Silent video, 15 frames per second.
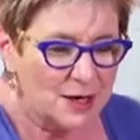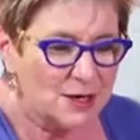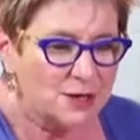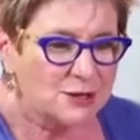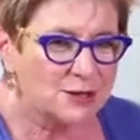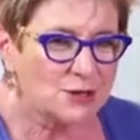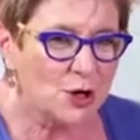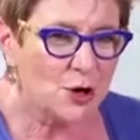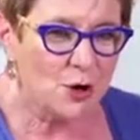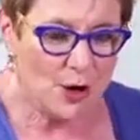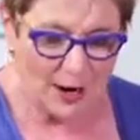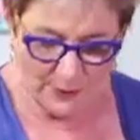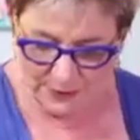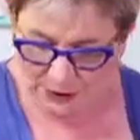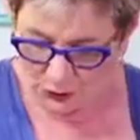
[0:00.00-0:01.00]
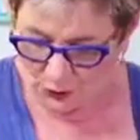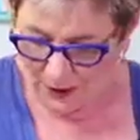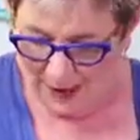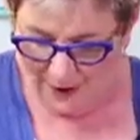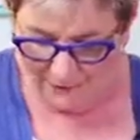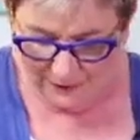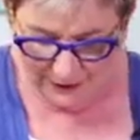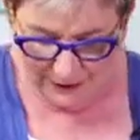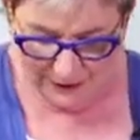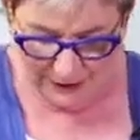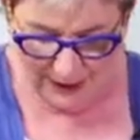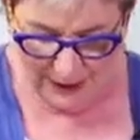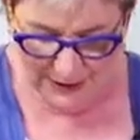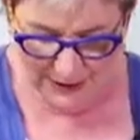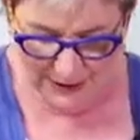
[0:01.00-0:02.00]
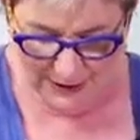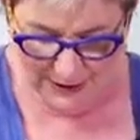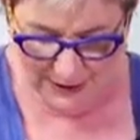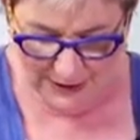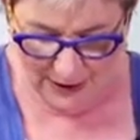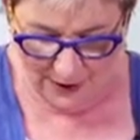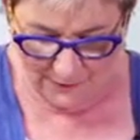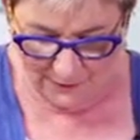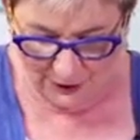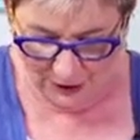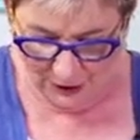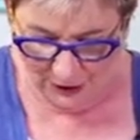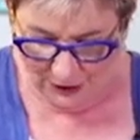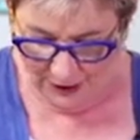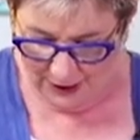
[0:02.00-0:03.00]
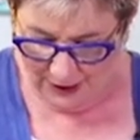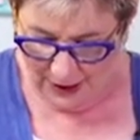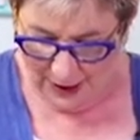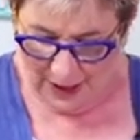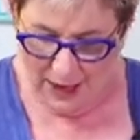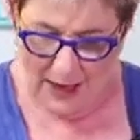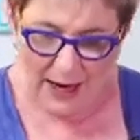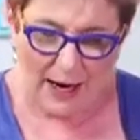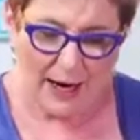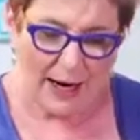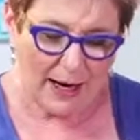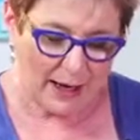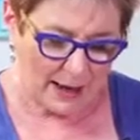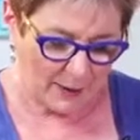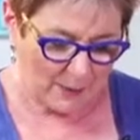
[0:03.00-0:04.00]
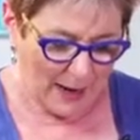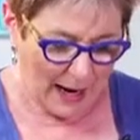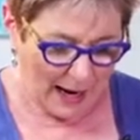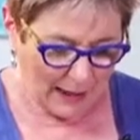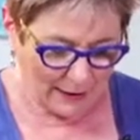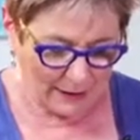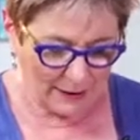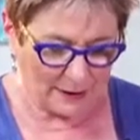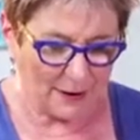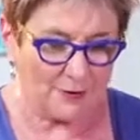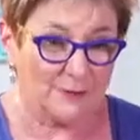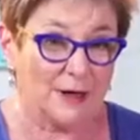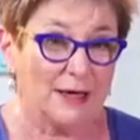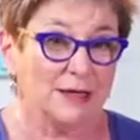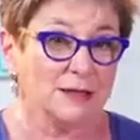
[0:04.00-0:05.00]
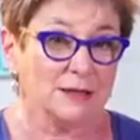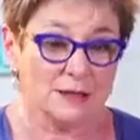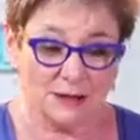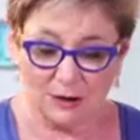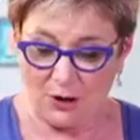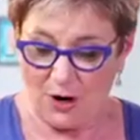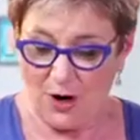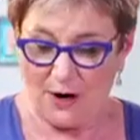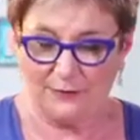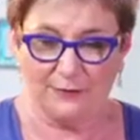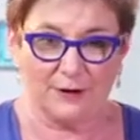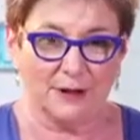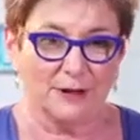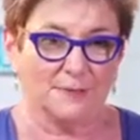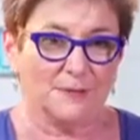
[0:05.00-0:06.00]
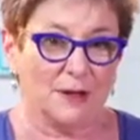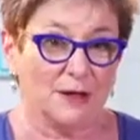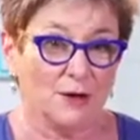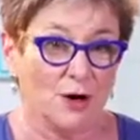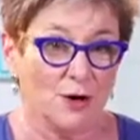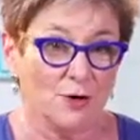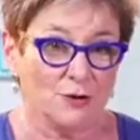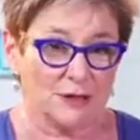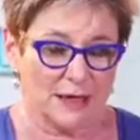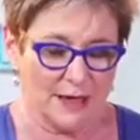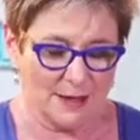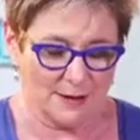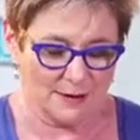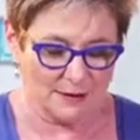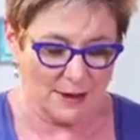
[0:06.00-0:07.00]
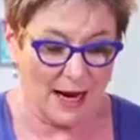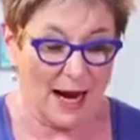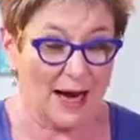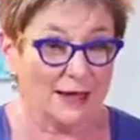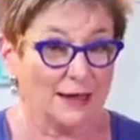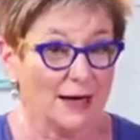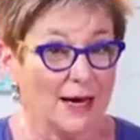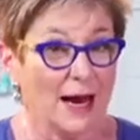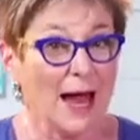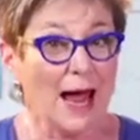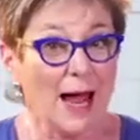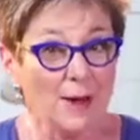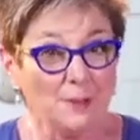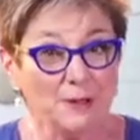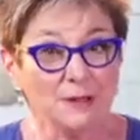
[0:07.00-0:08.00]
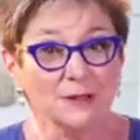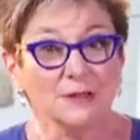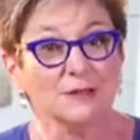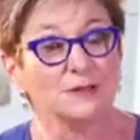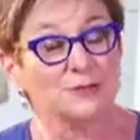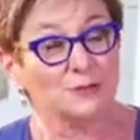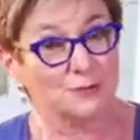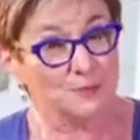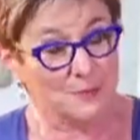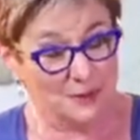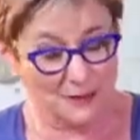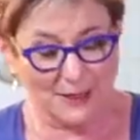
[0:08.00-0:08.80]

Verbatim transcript: So I was traveling and discovered a packet of instant coffee in a hotel, and I happened to have been